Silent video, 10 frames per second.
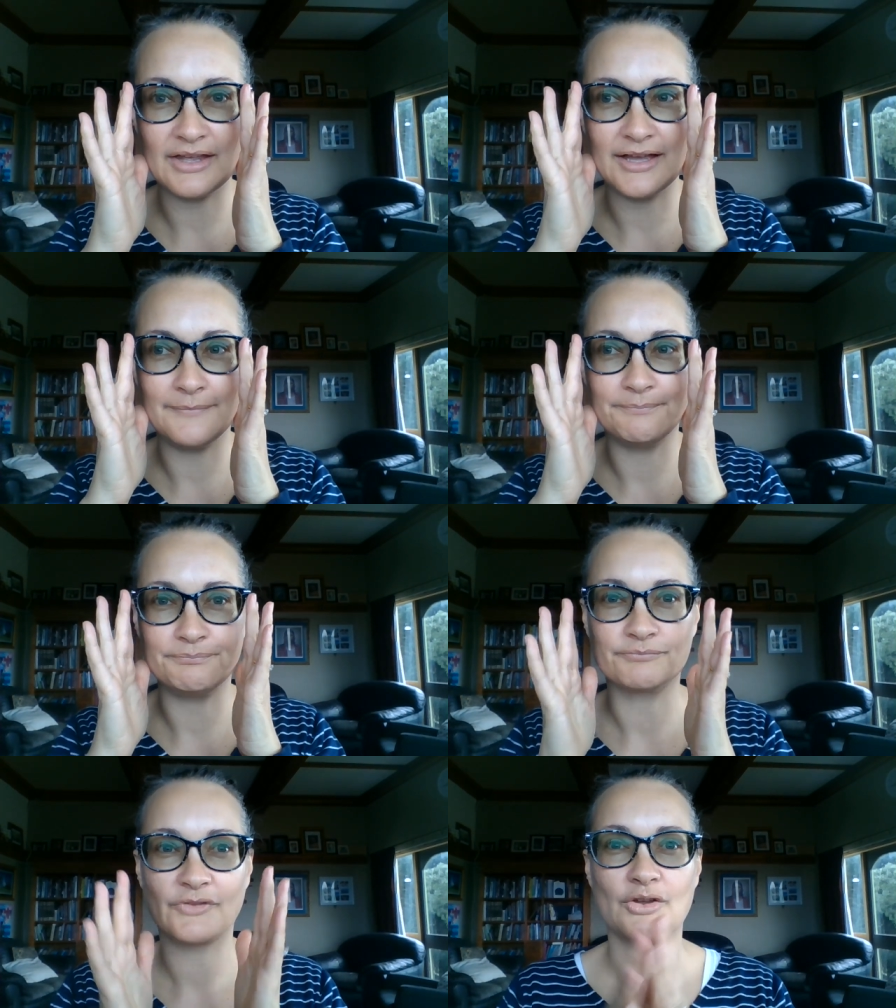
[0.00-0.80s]

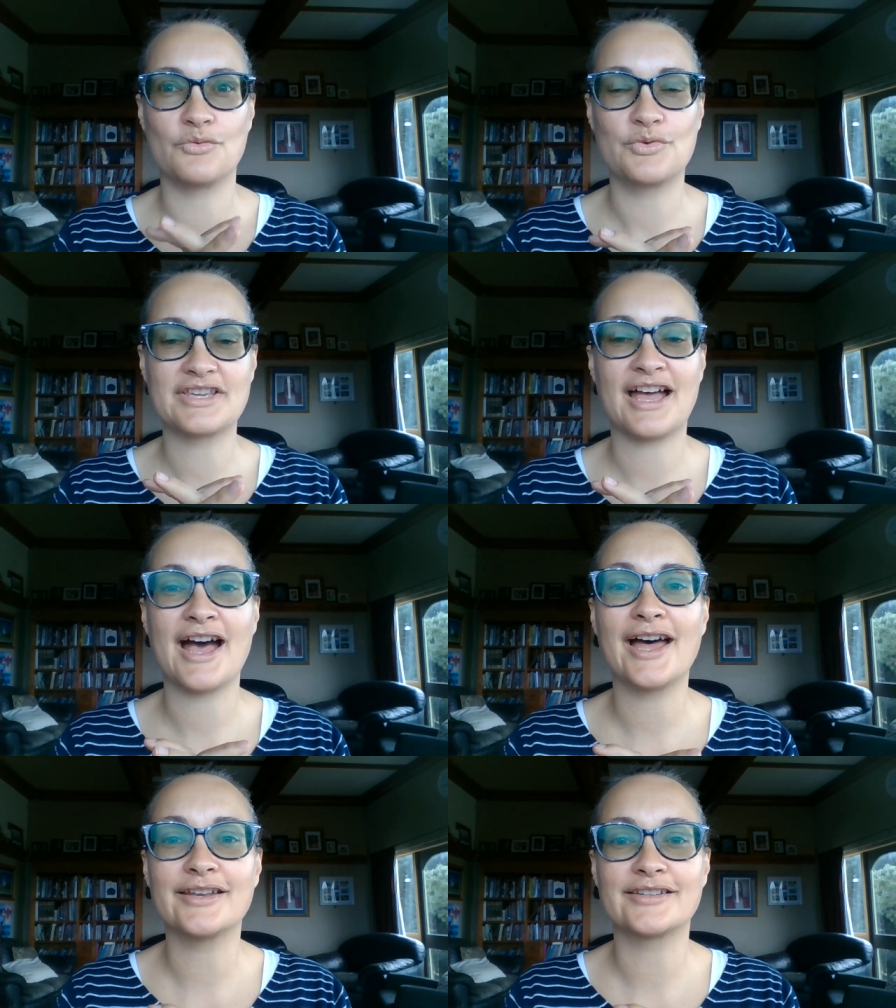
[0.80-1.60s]
Um, we
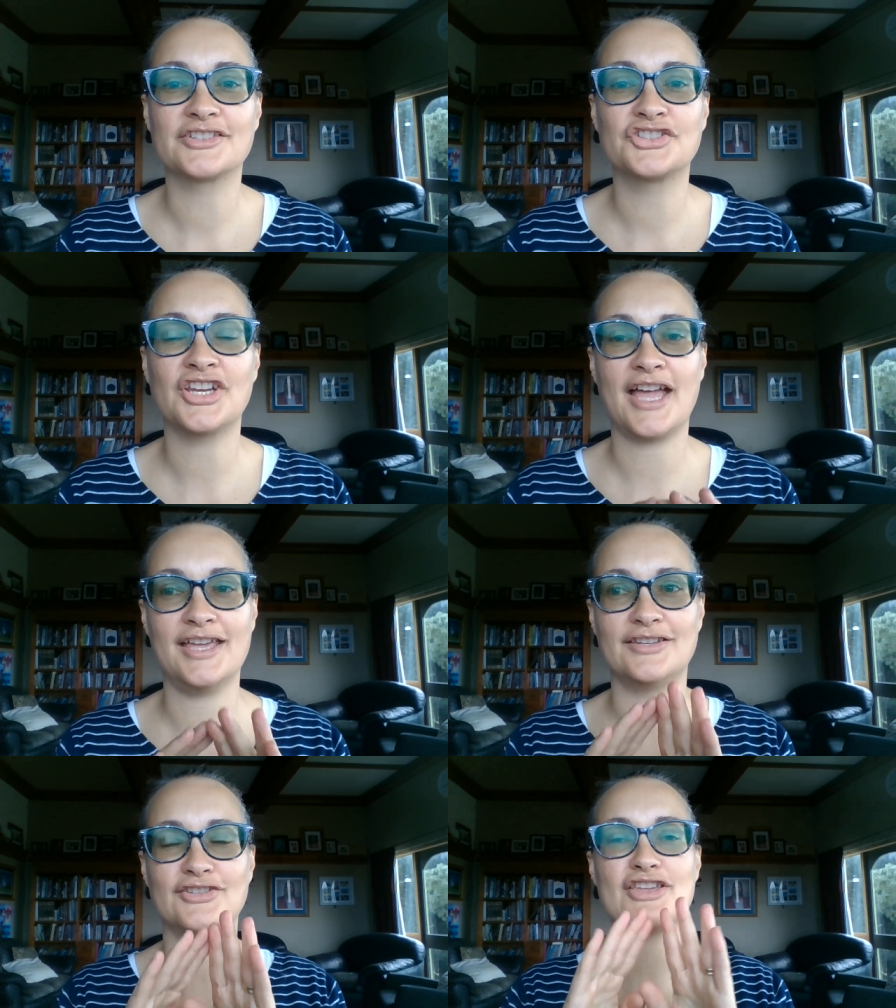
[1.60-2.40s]
can't
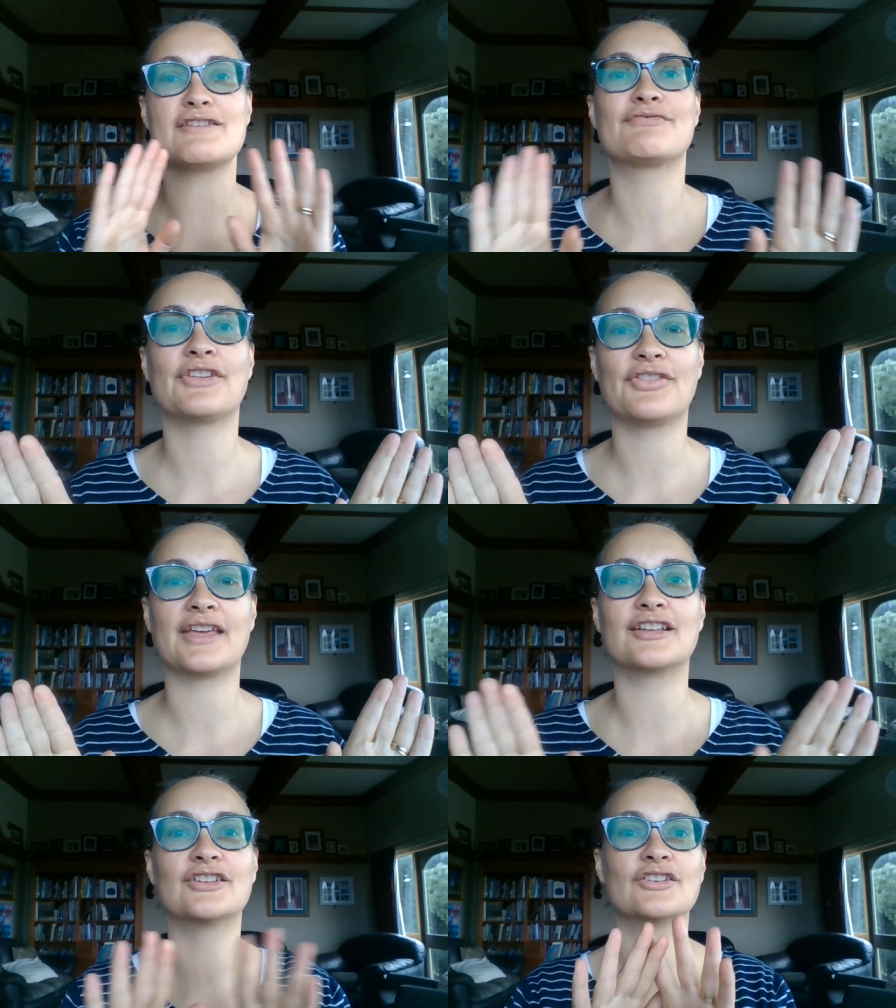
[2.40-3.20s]
change
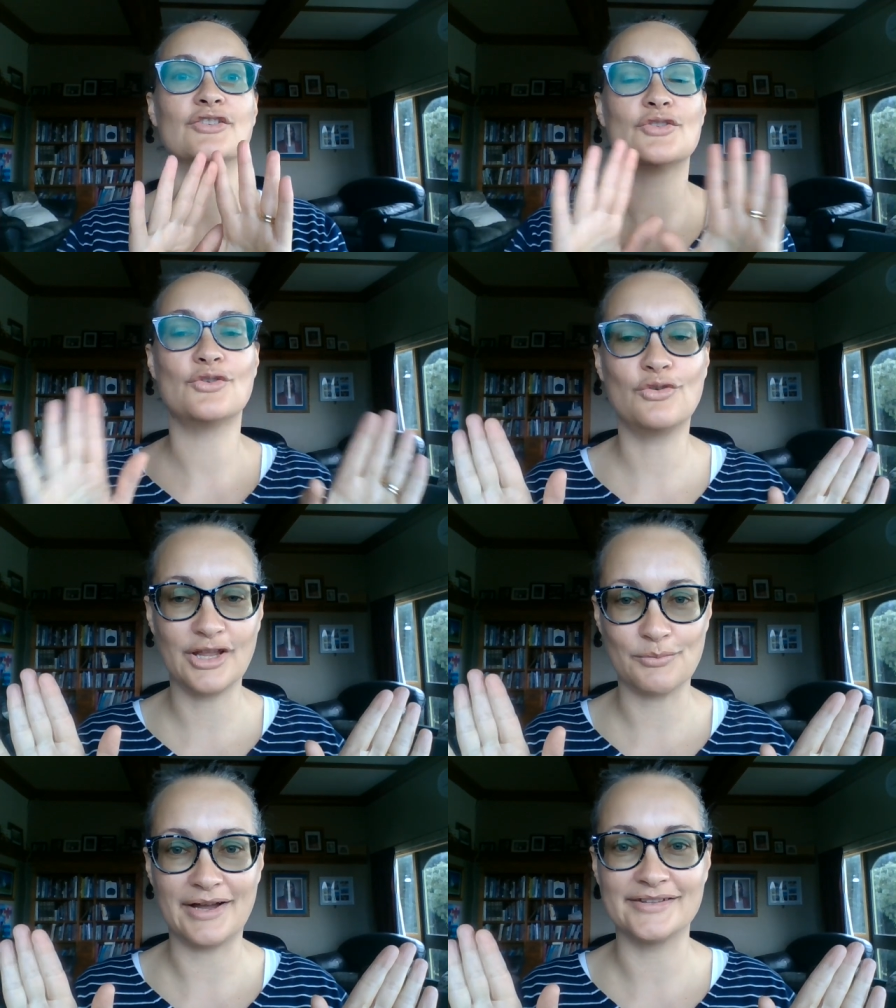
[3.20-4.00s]
everything all
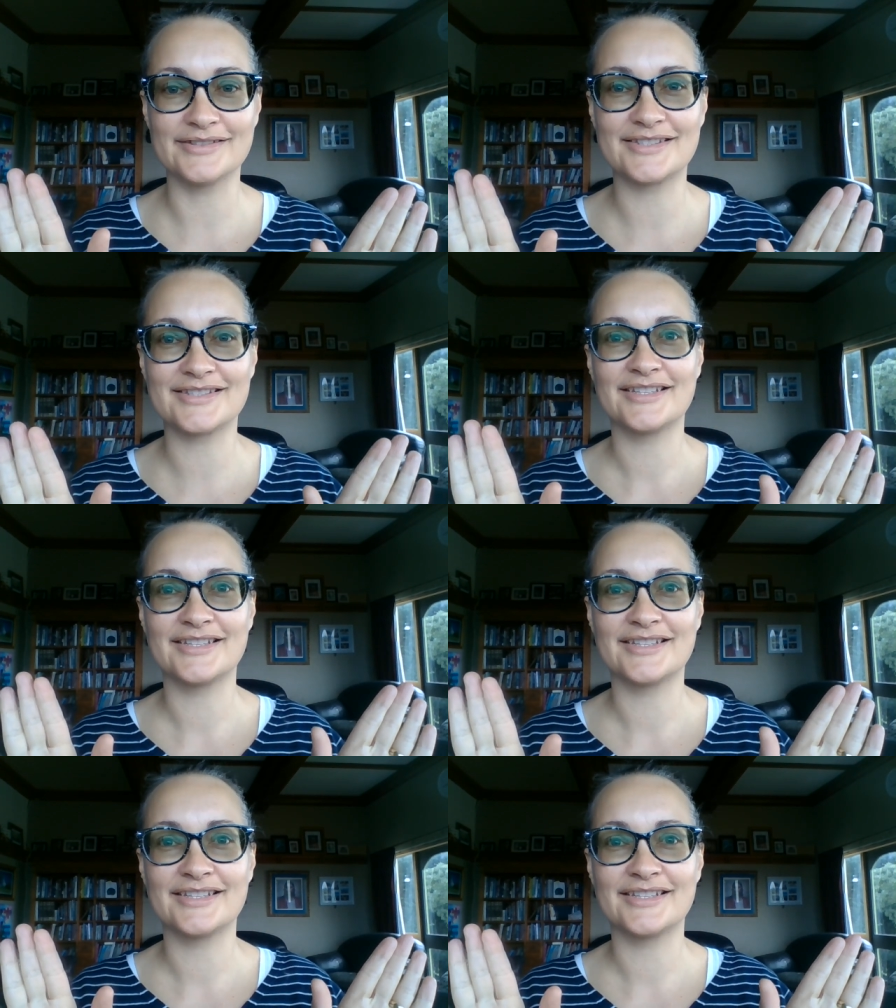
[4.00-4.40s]
at once.